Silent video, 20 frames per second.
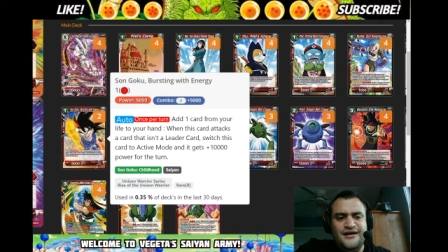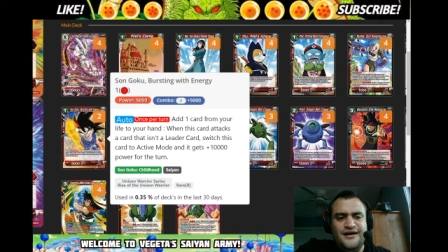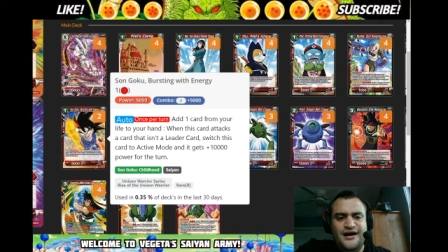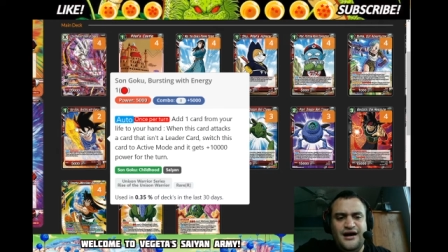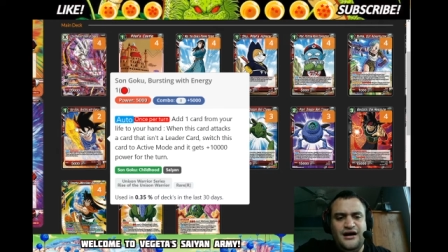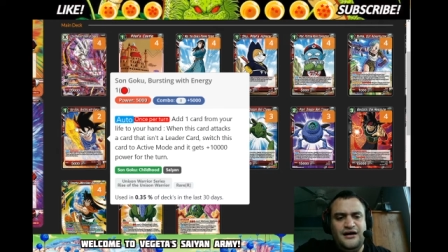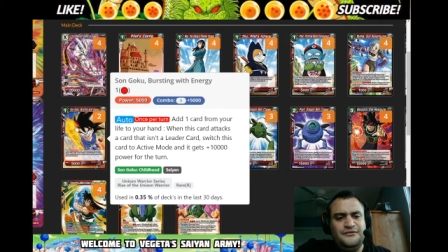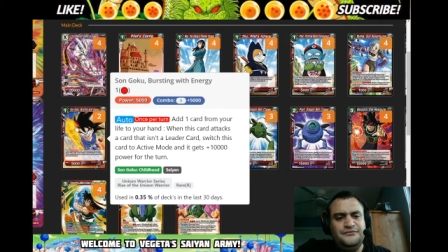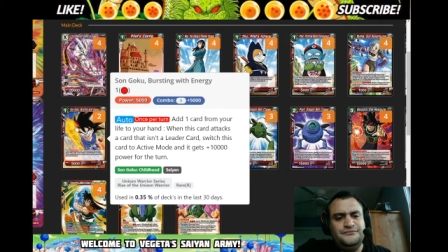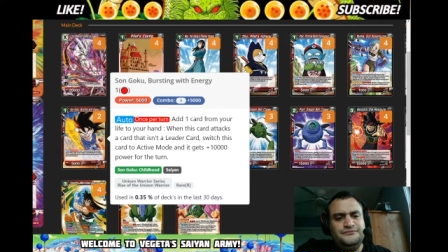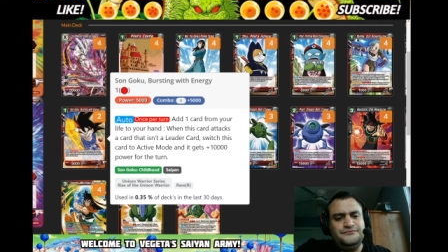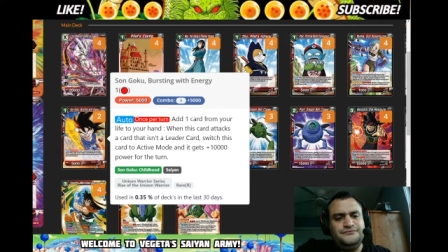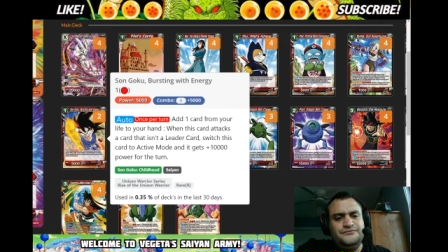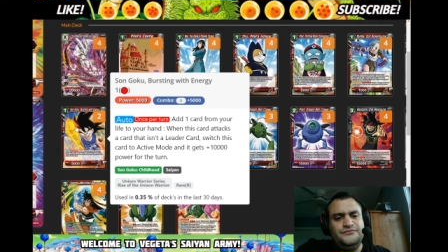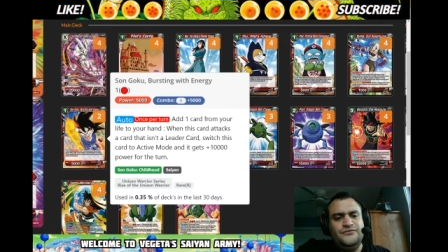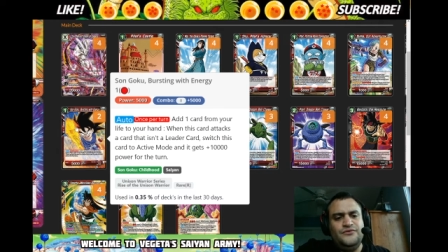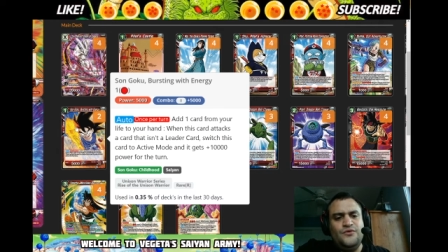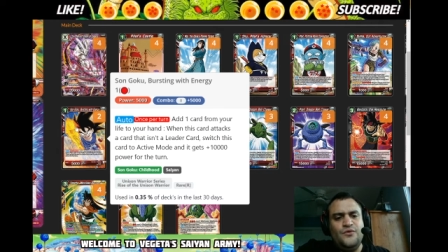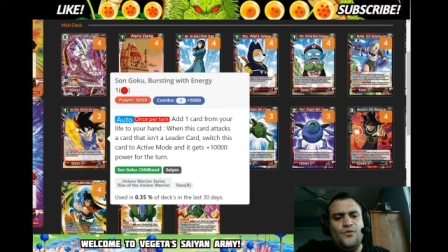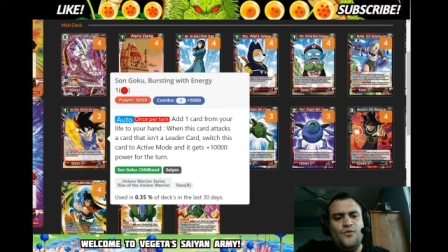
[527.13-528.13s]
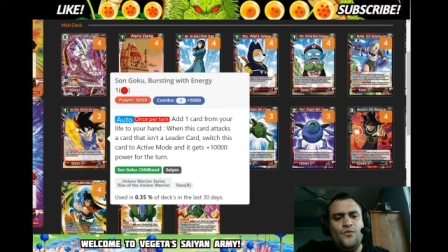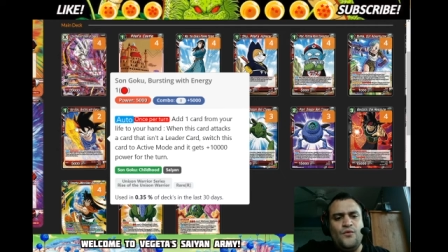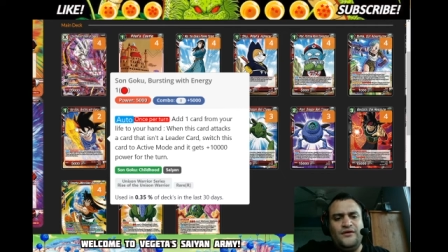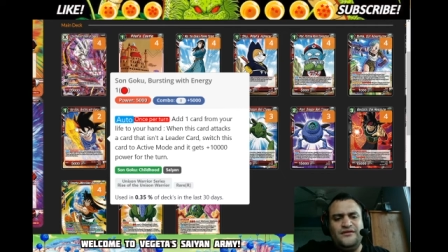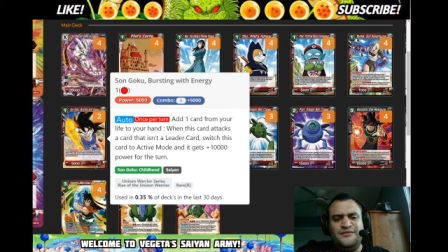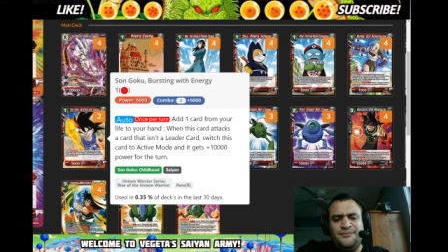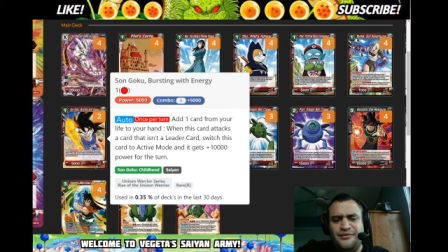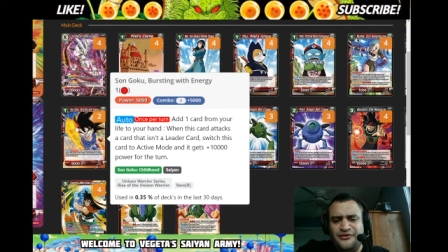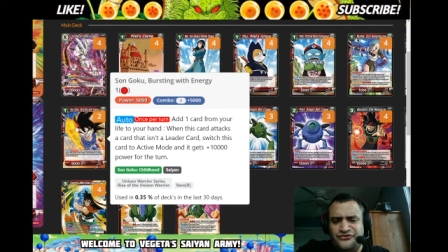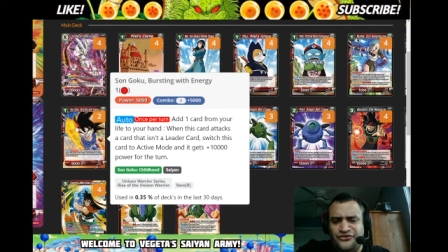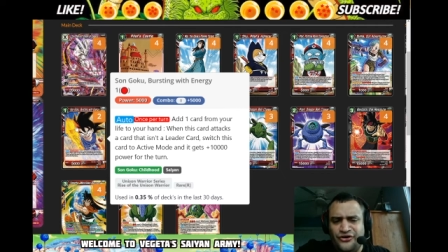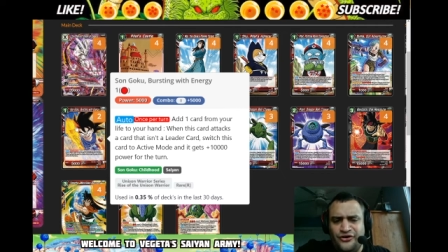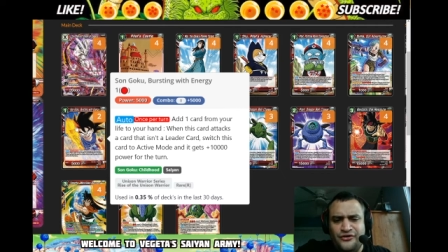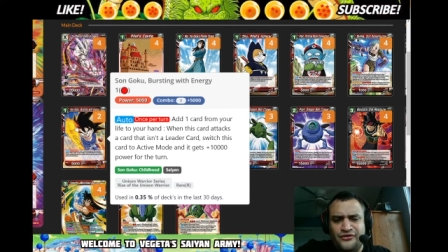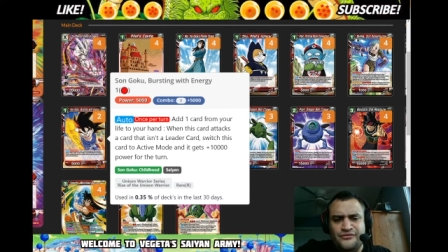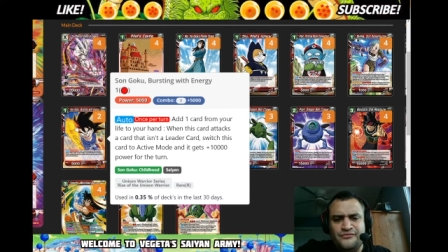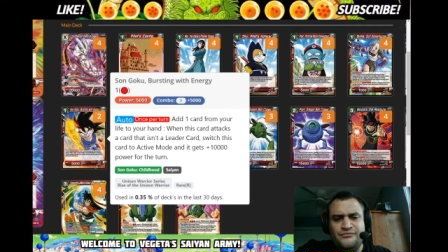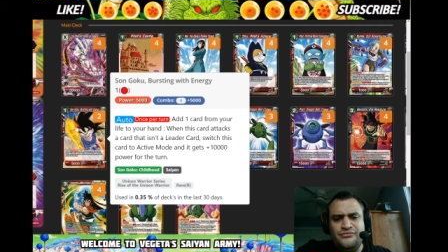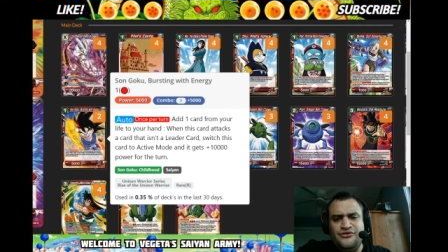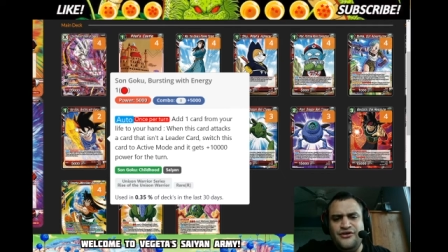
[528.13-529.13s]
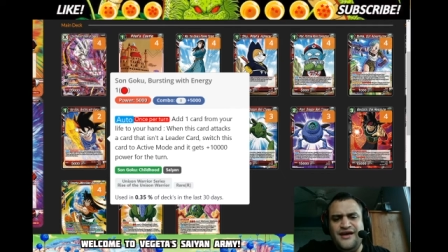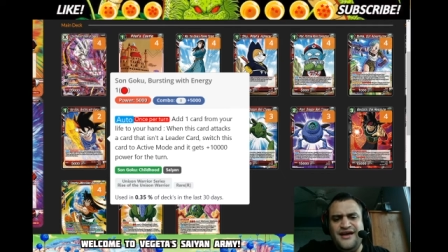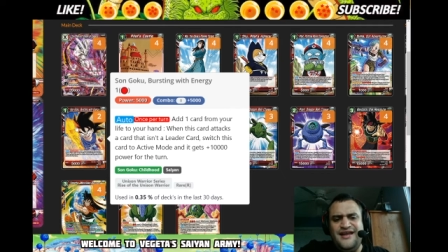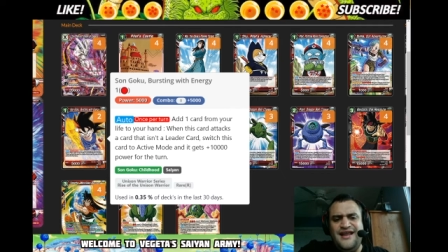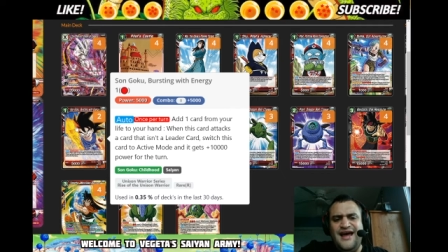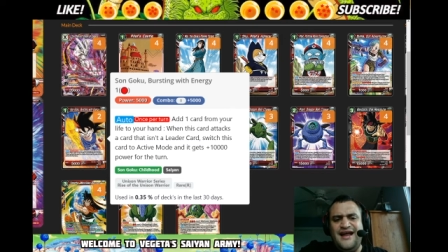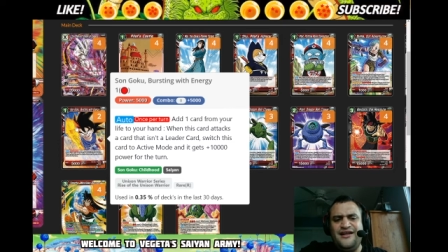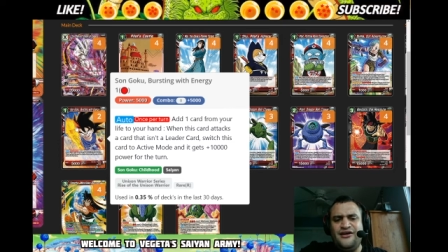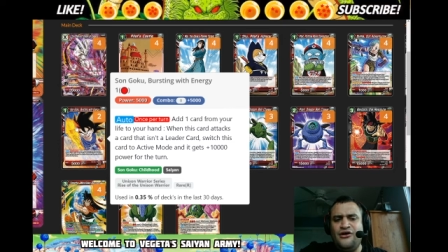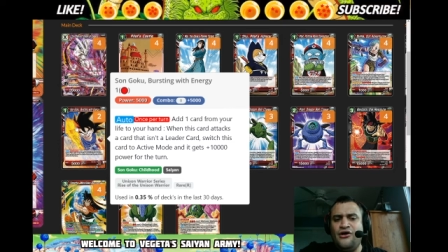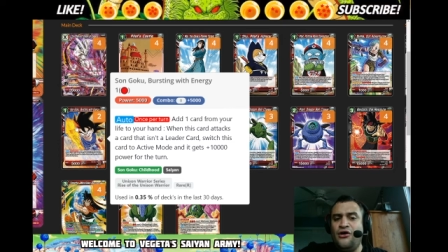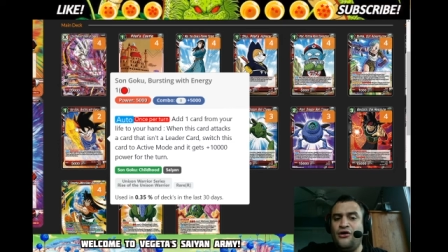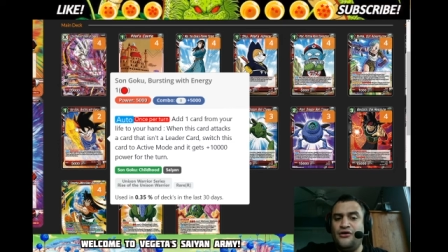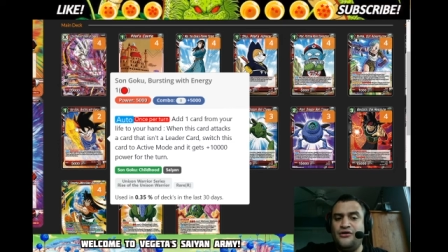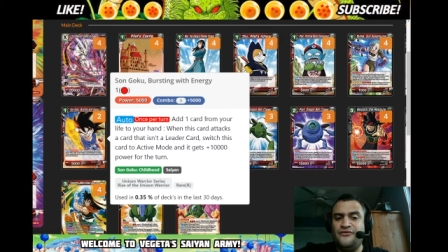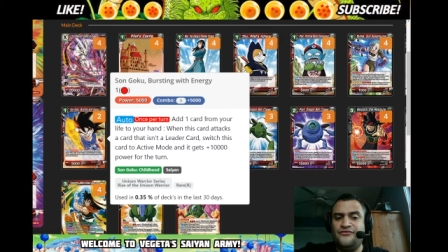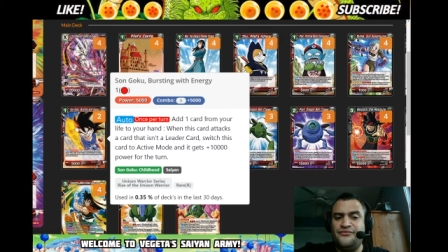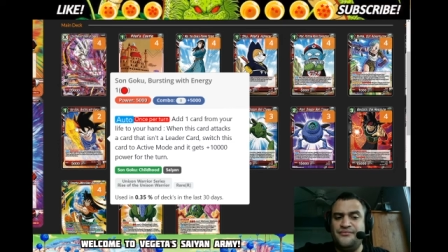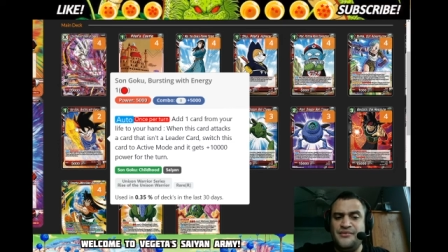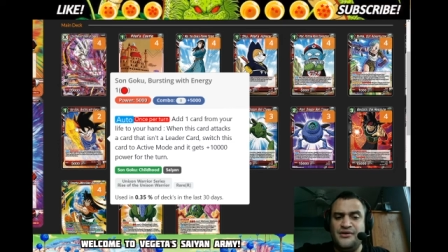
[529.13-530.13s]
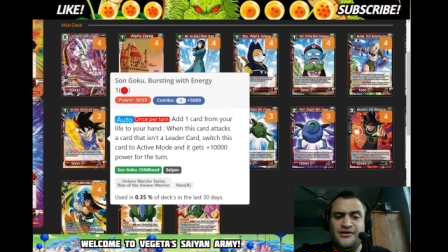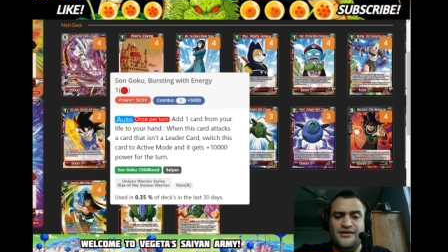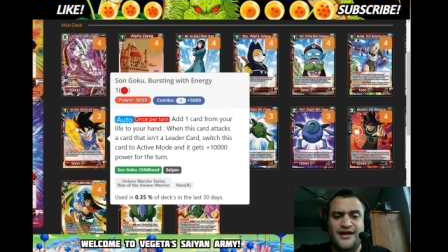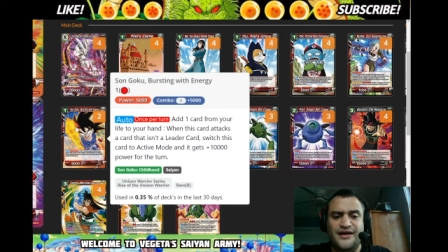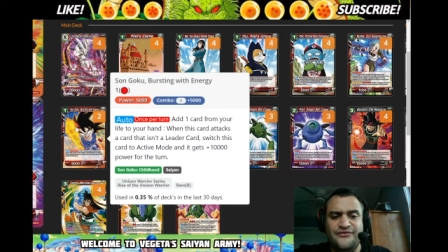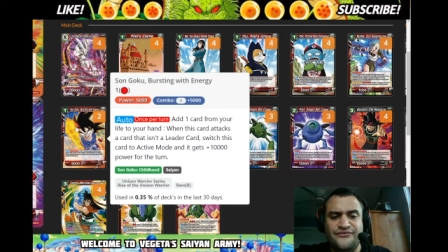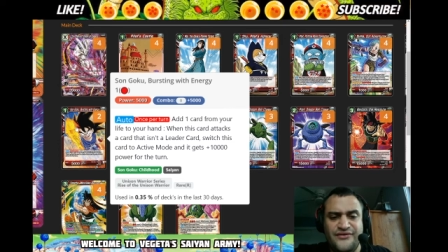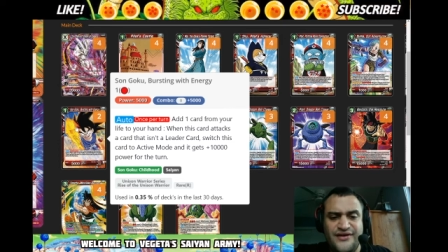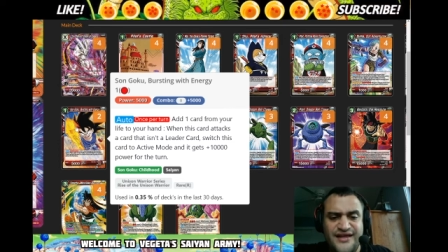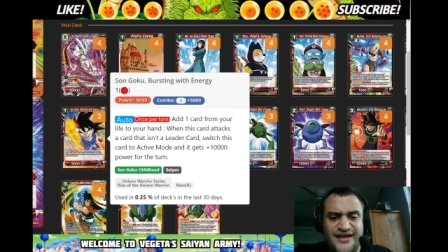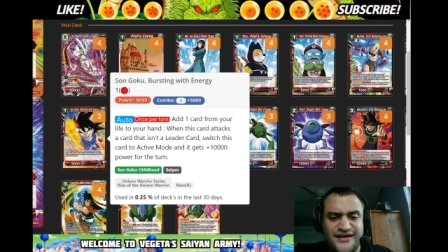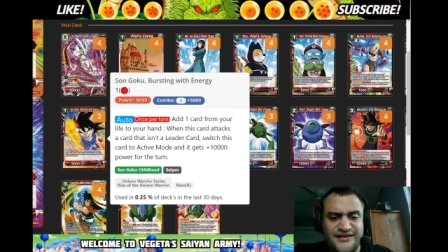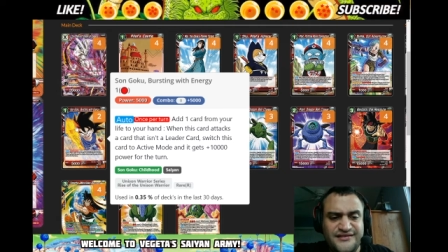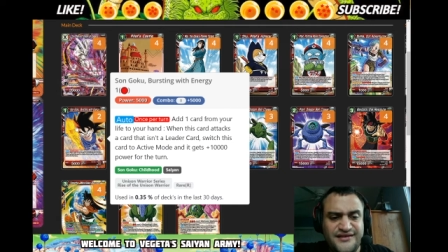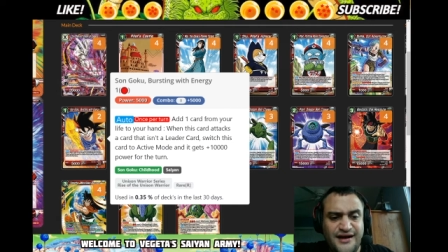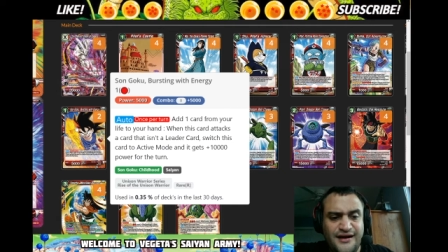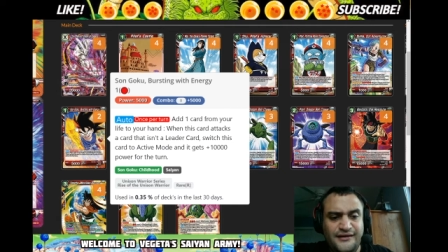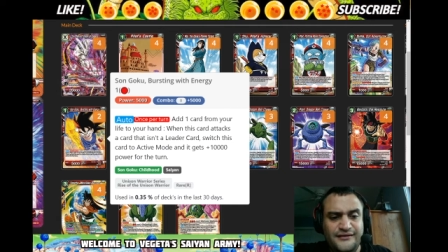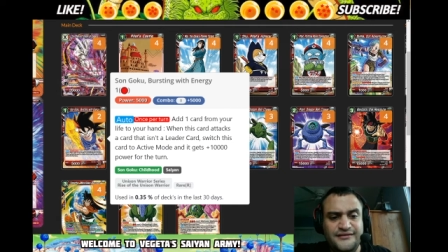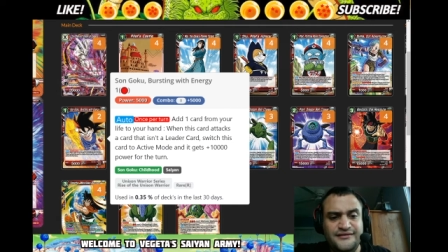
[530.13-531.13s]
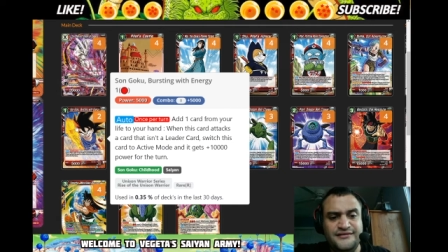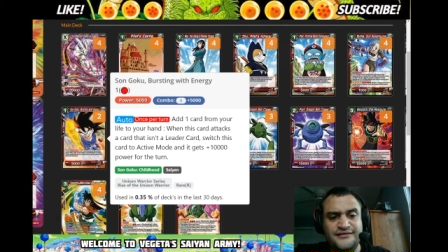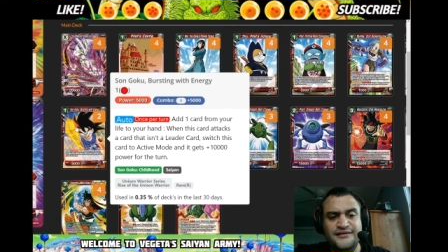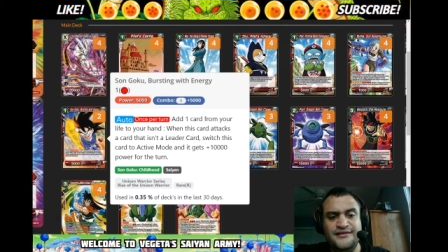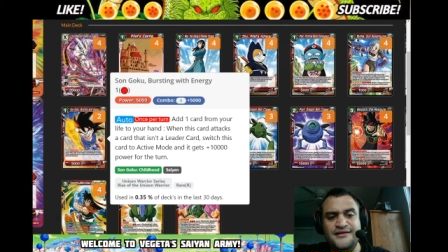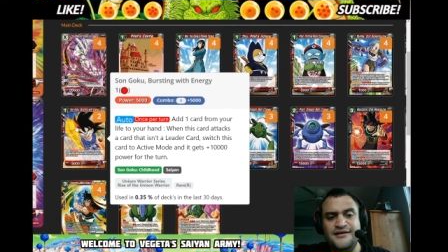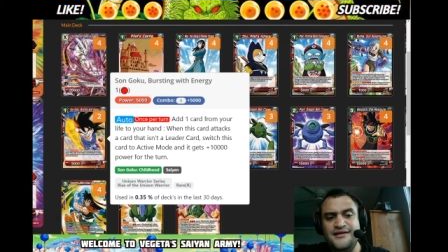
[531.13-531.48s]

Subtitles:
Once per turn, you can add a card from your life when he attacks.